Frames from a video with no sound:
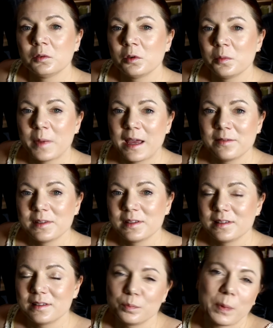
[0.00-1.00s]
Well,
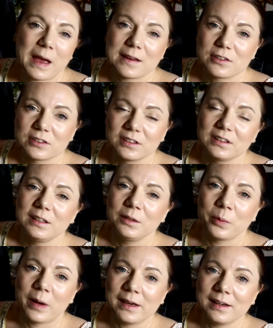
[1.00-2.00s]
Mavis is patiently
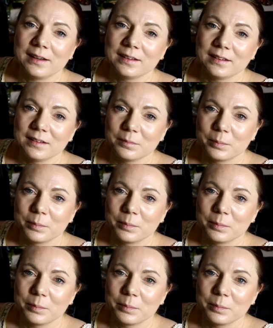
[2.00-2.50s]
waiting,